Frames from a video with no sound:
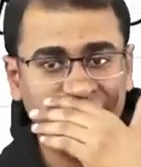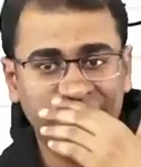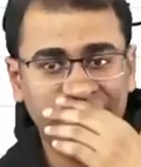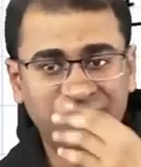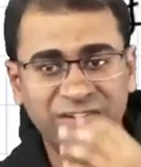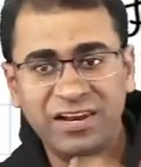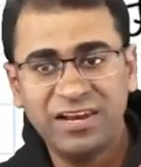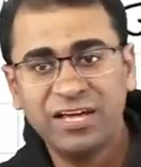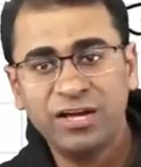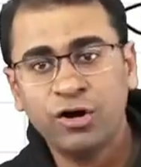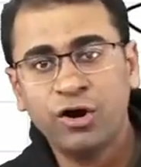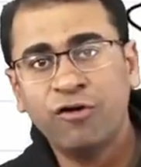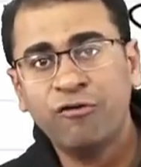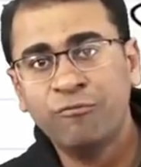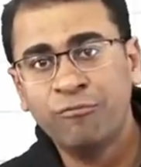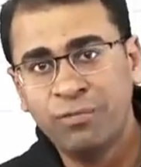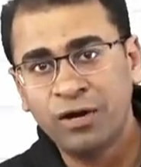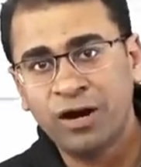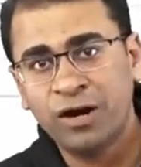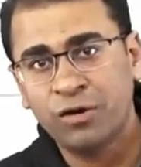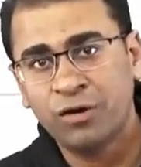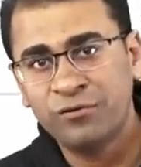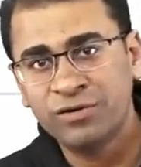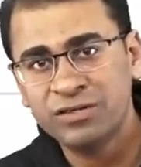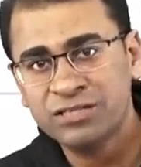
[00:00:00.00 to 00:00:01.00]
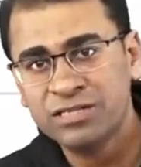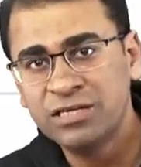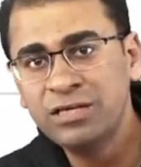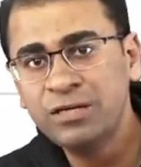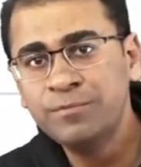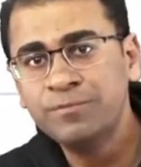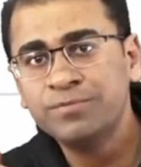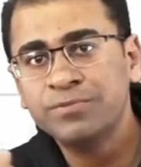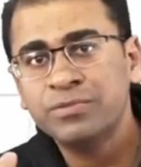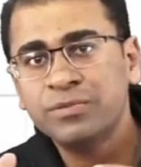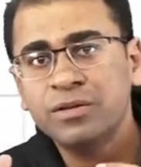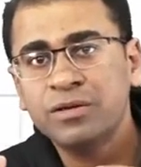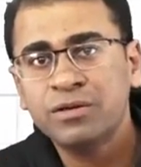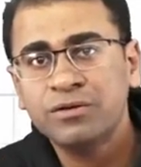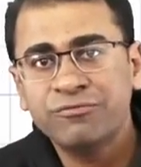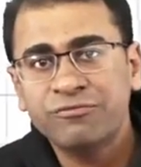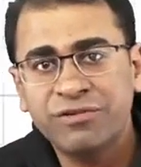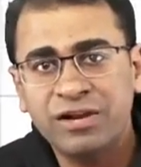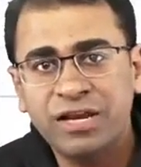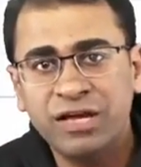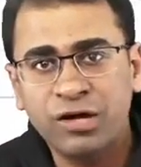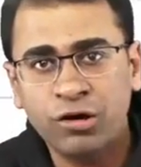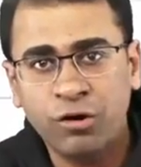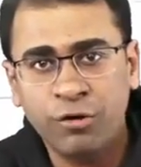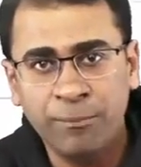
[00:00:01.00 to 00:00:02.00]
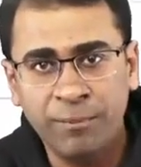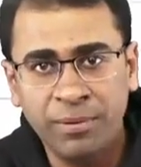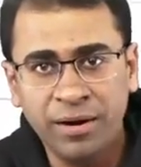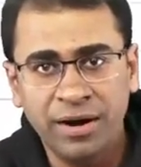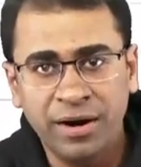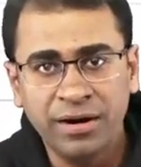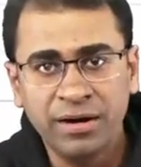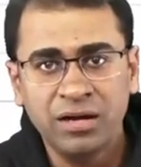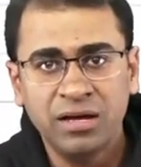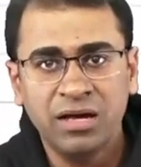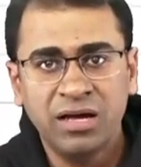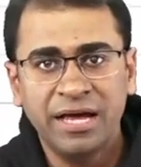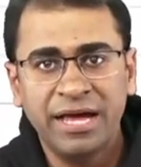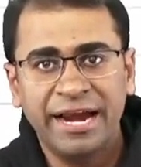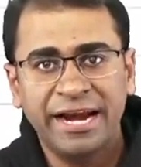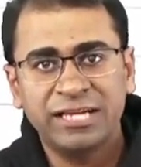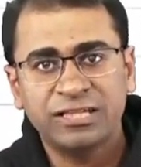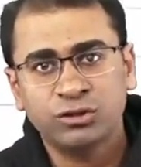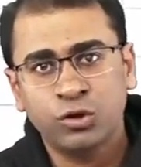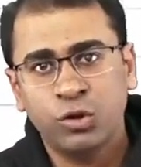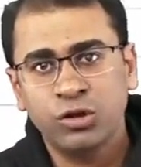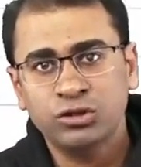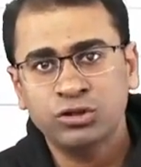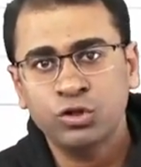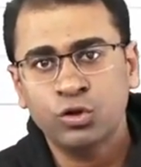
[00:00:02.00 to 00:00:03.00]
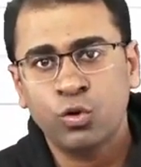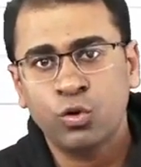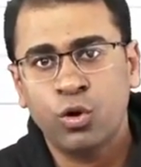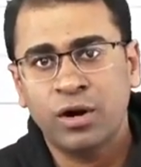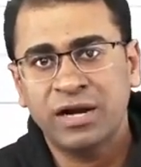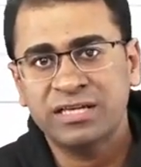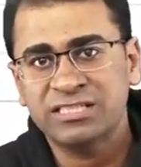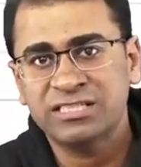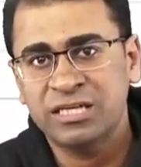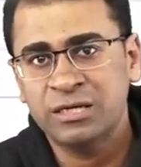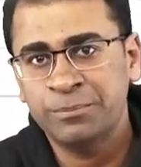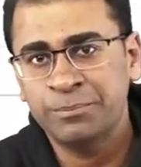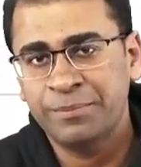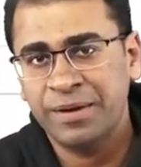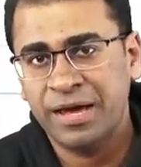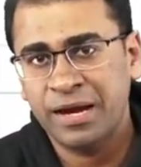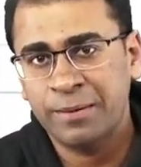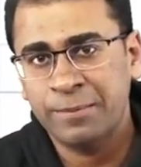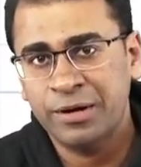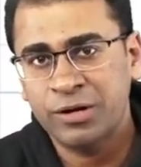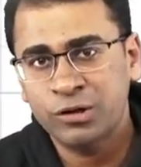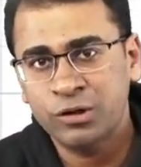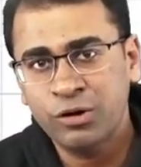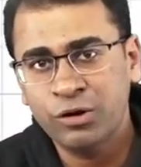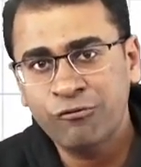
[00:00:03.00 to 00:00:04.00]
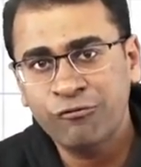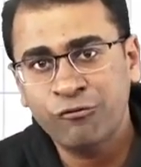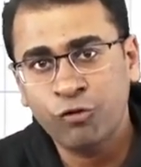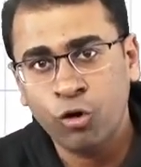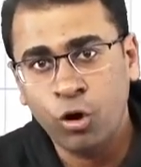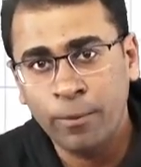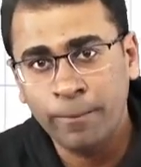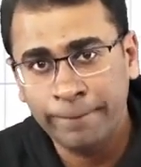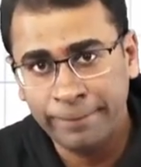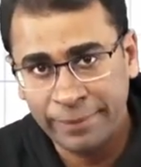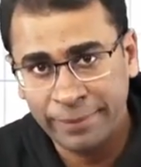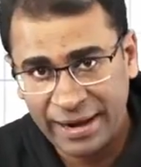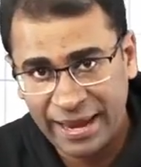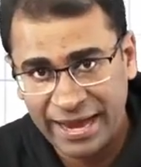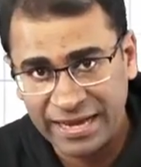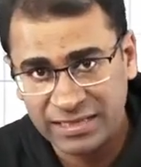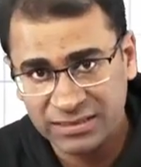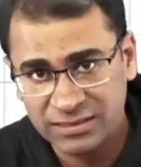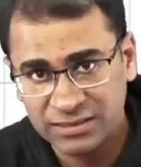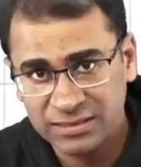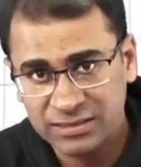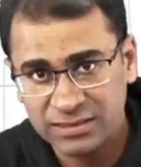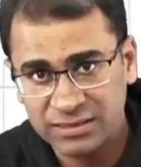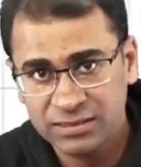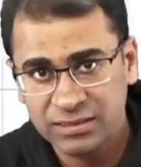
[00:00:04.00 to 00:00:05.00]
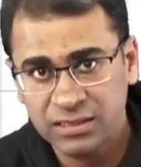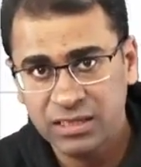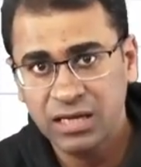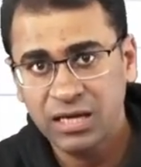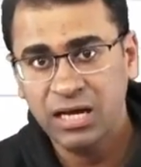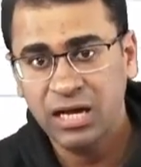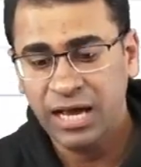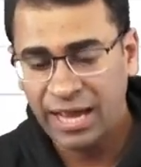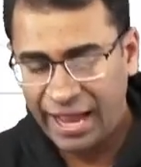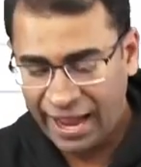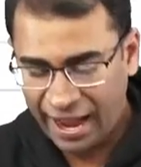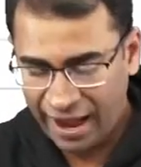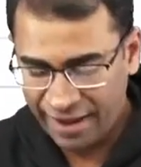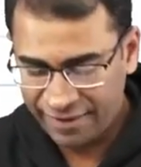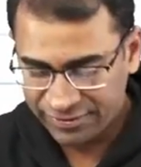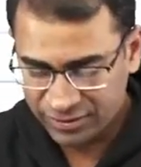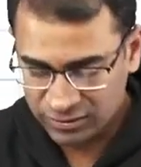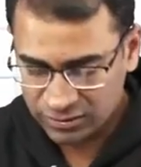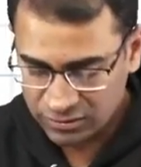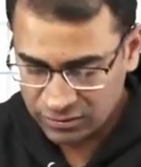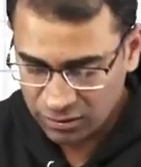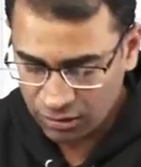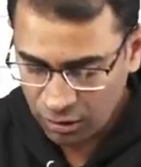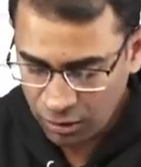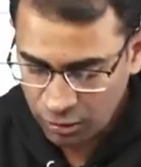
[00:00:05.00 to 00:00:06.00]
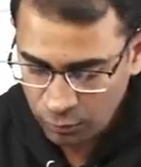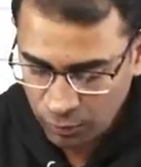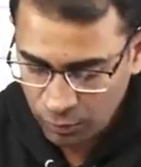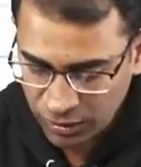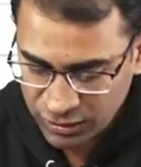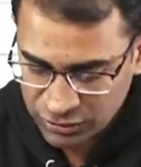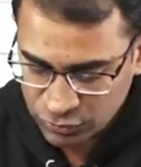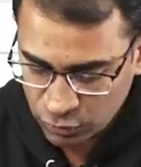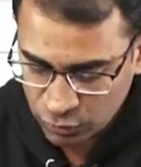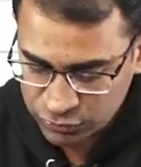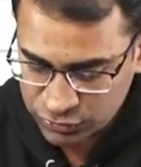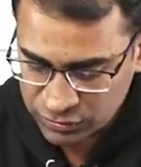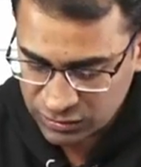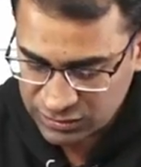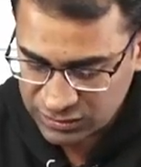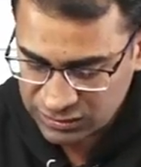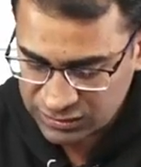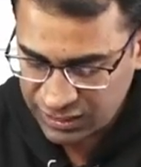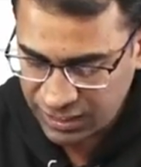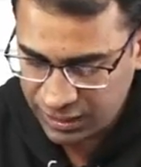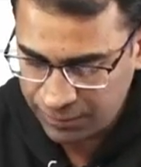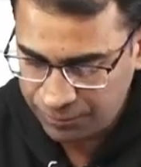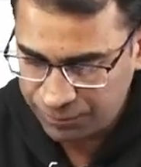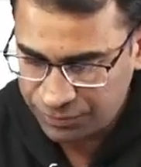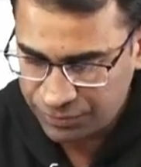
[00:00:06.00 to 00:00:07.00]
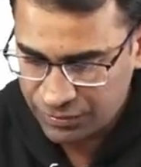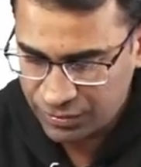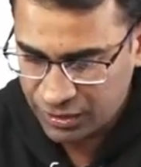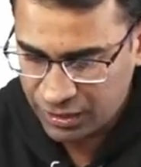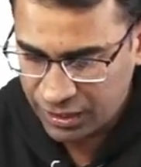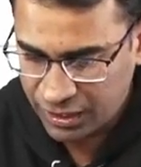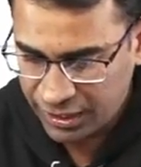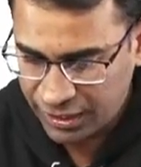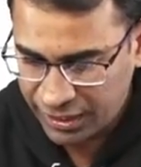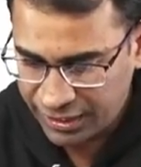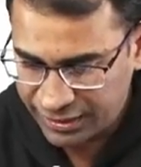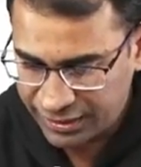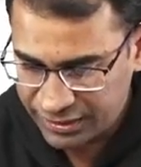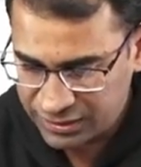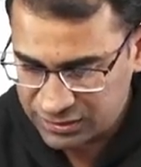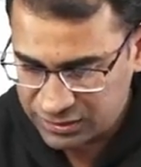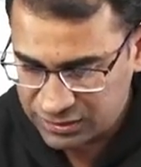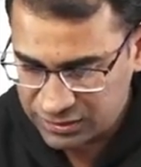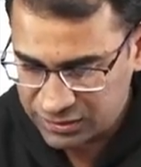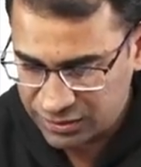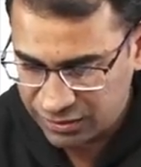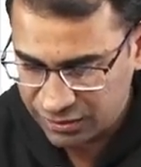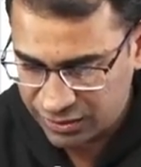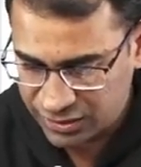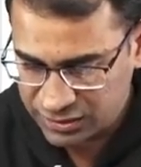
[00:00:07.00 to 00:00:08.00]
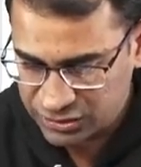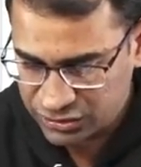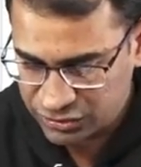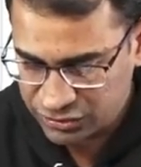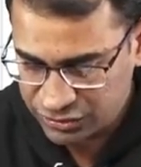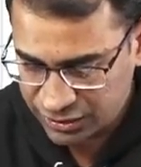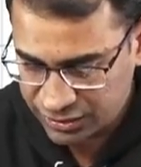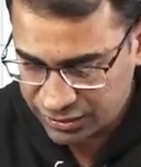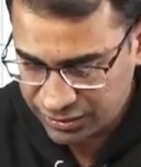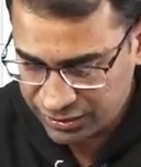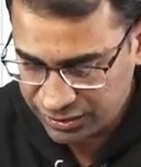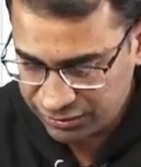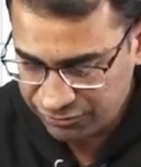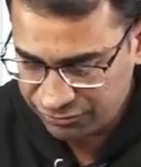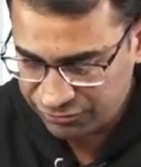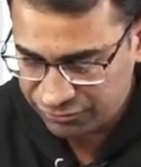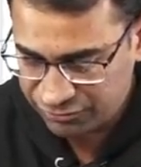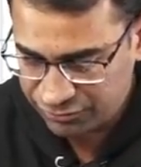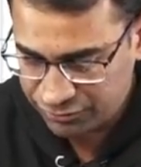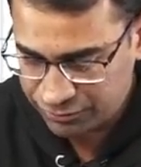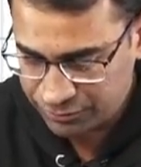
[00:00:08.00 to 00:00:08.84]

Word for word: filling of blood obviously filling of blood it is also called as impairment of compliance and the third one is also the same it is restrictive